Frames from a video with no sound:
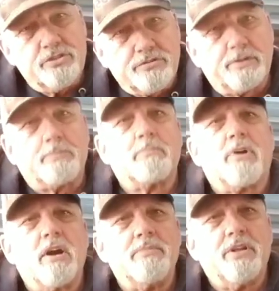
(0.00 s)
just flip the
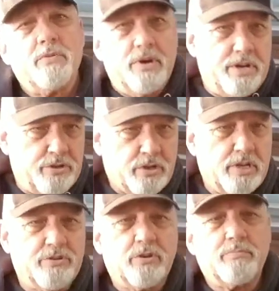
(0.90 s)
barb the other way and
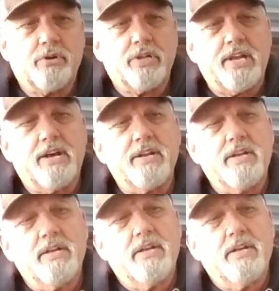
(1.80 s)
you, and you can pull it out.